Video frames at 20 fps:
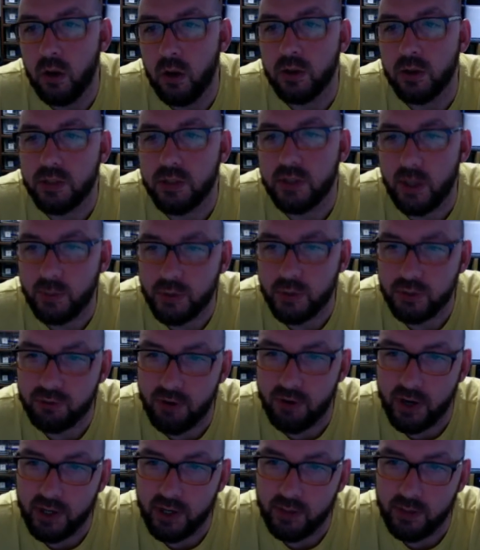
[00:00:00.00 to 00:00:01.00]

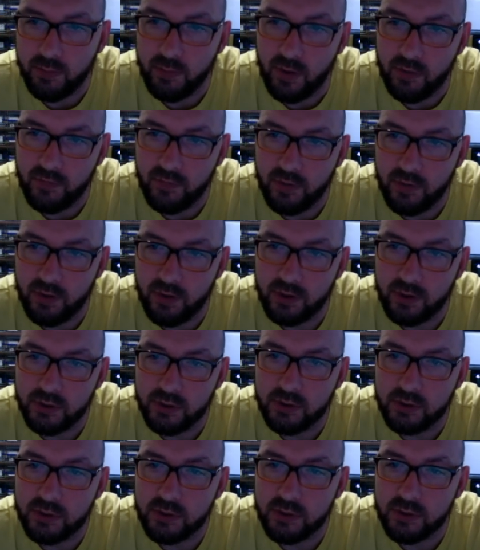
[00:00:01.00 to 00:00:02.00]
Substrate
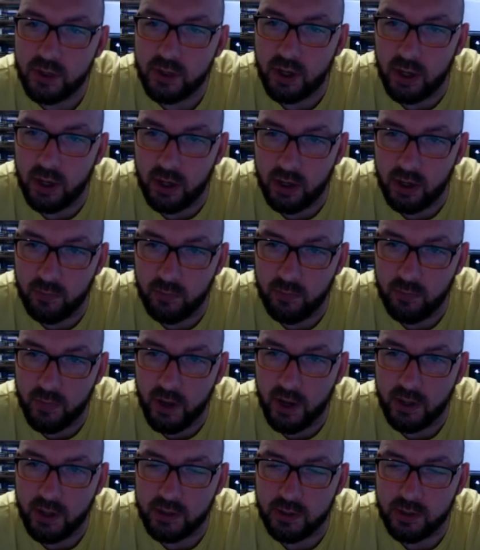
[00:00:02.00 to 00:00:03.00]
methods, how
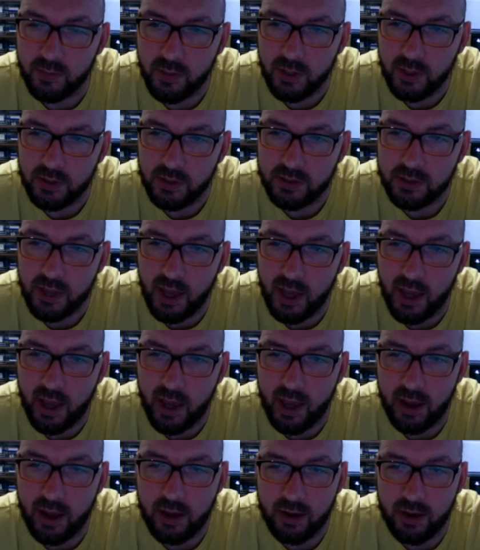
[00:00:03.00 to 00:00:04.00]
to mix
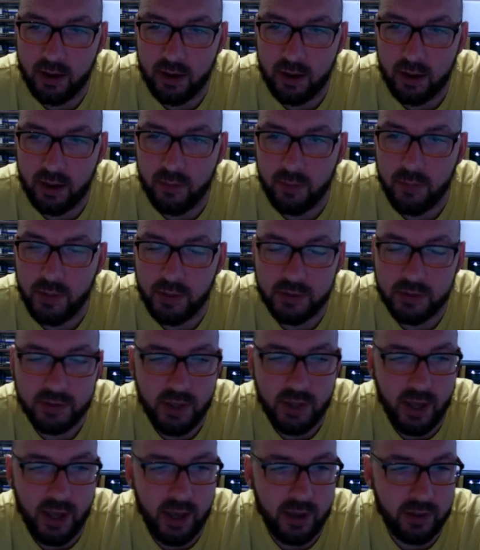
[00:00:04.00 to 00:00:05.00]
that.
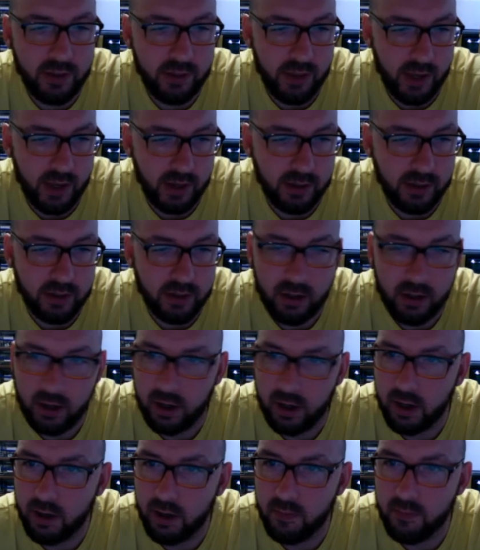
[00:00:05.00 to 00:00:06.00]
Then
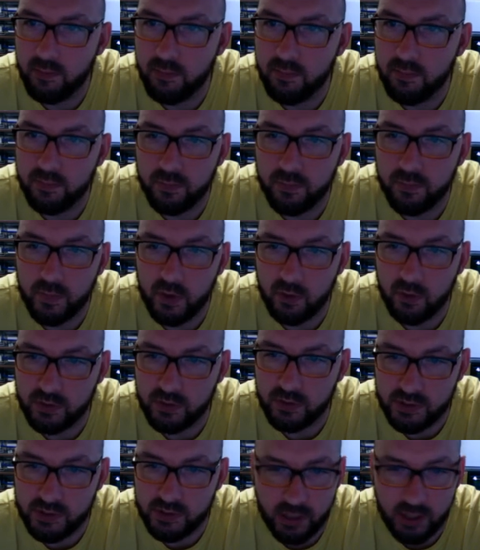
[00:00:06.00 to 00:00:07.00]

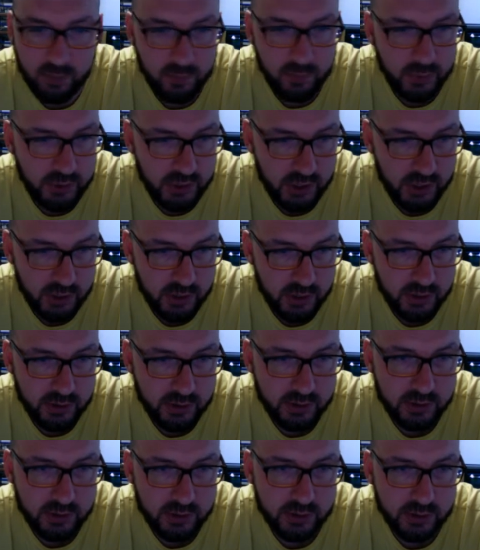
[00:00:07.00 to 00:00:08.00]
obviously
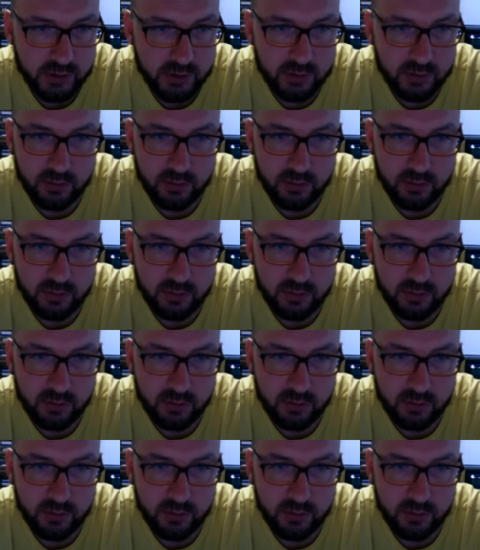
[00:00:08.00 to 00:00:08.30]
temperatures.